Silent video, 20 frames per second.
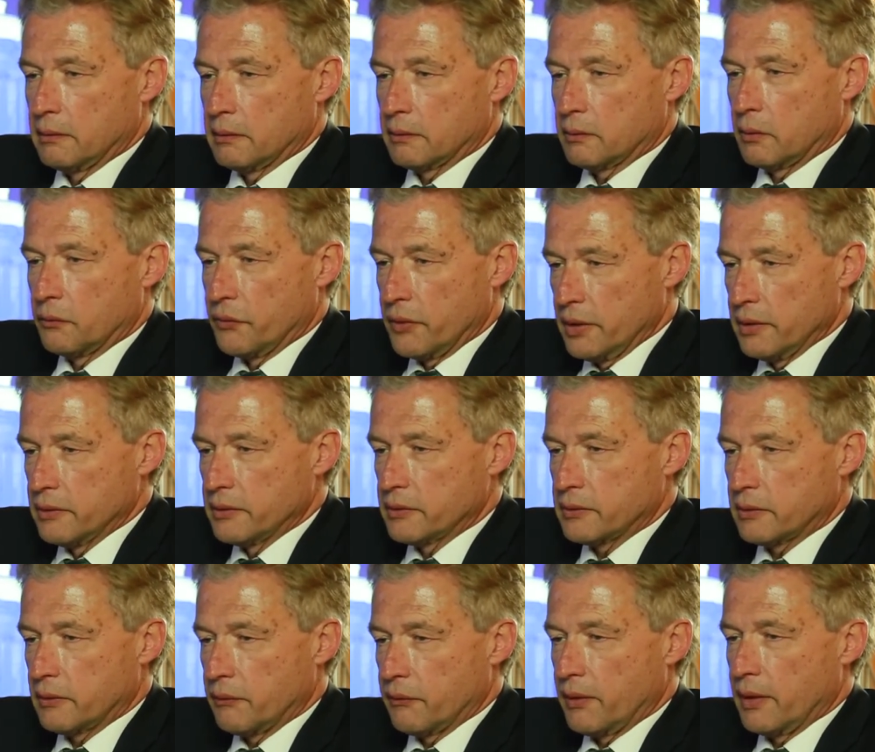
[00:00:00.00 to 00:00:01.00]

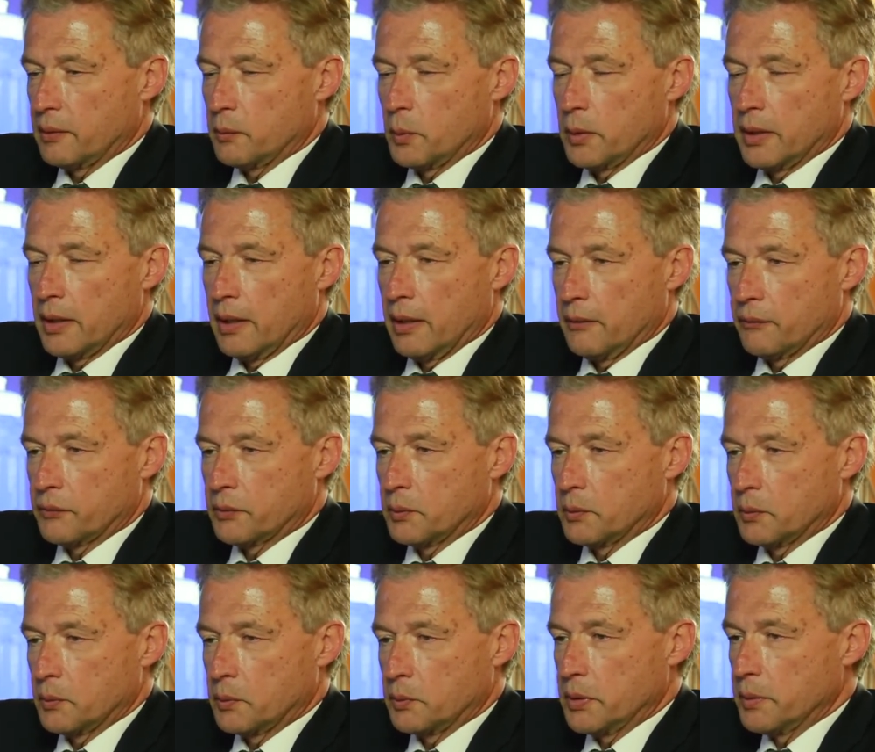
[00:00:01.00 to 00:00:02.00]
convinced that we have to
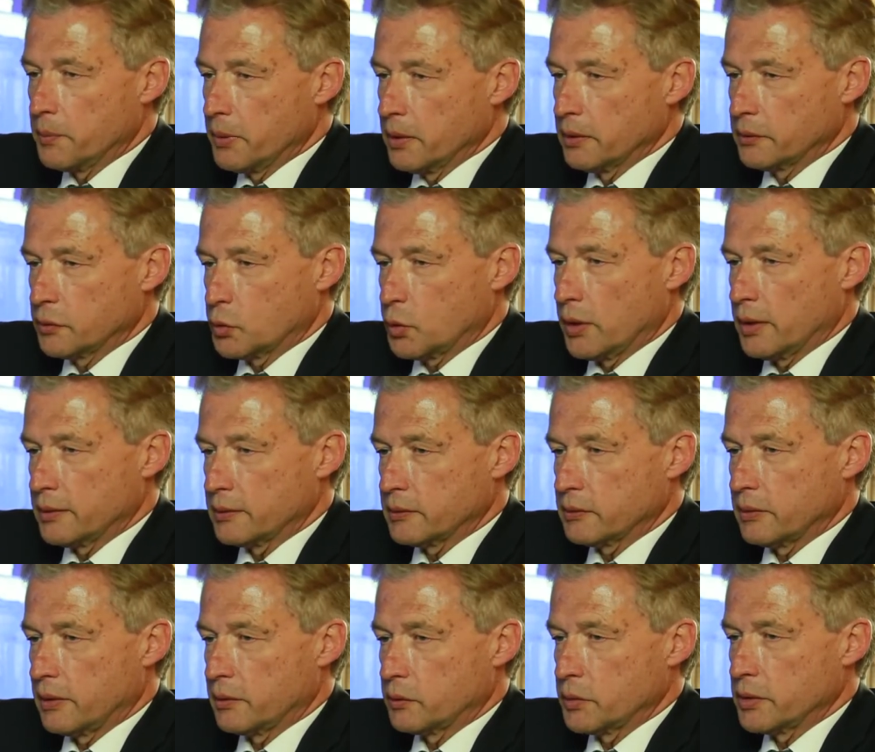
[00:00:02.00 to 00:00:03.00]
rebuild
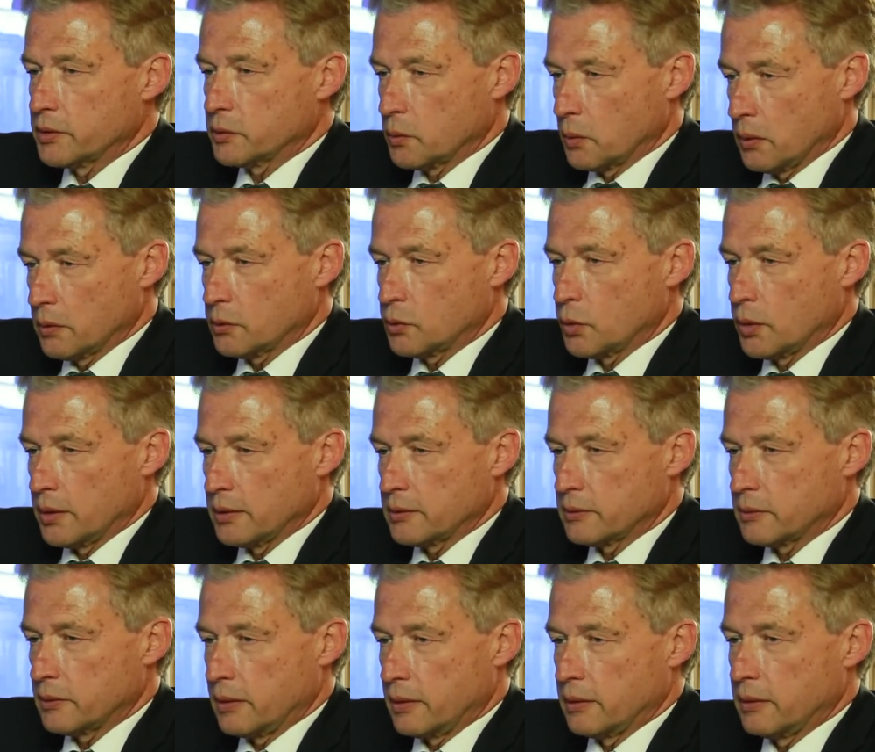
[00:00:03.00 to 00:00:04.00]
trust and restore
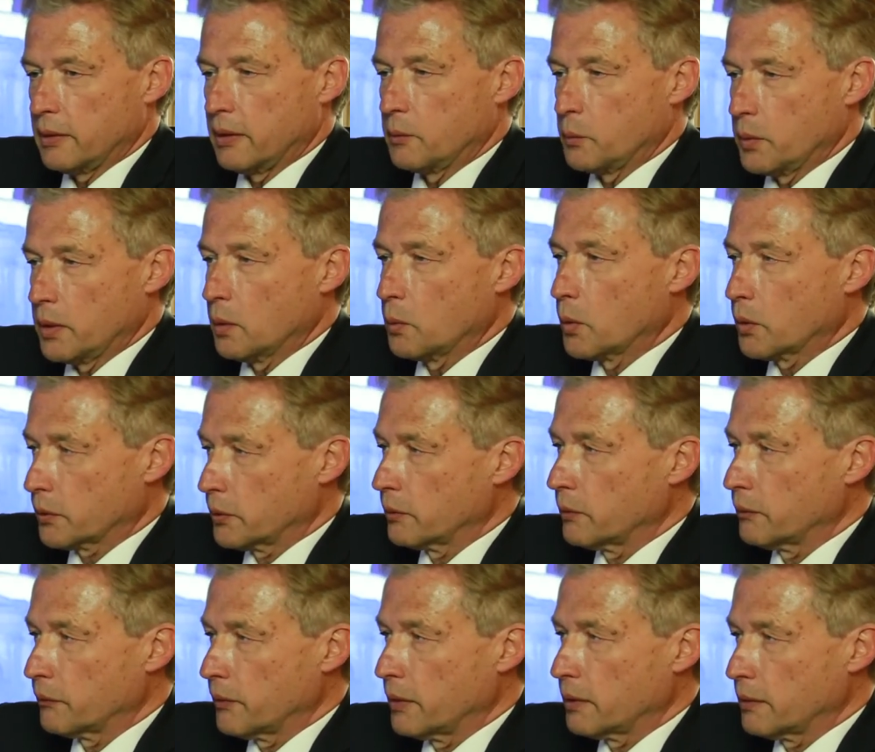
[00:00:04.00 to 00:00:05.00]
trust, and, and we are working
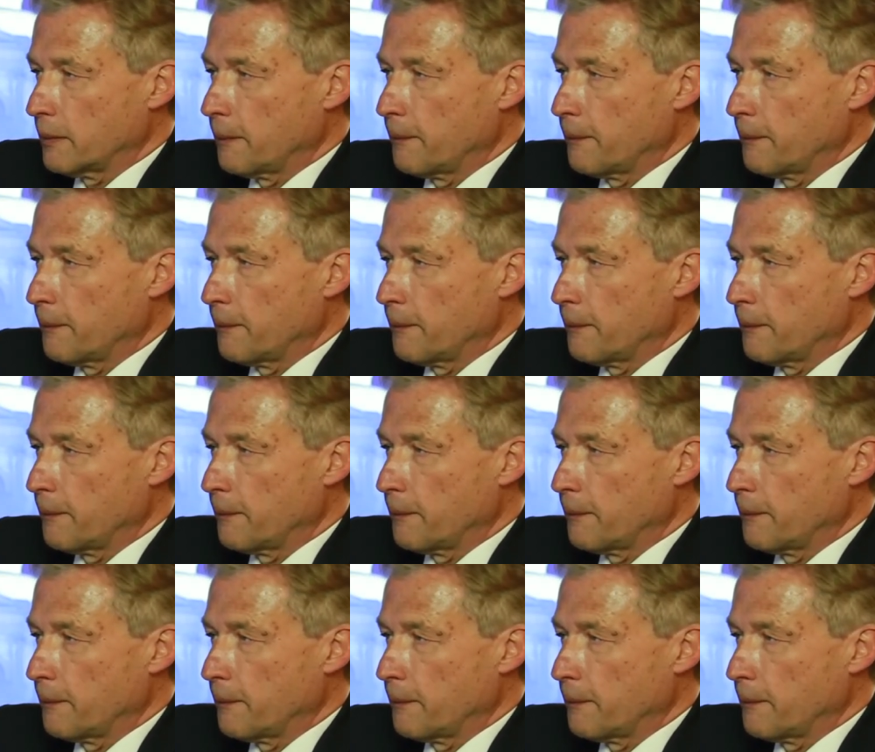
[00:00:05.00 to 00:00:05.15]
on that.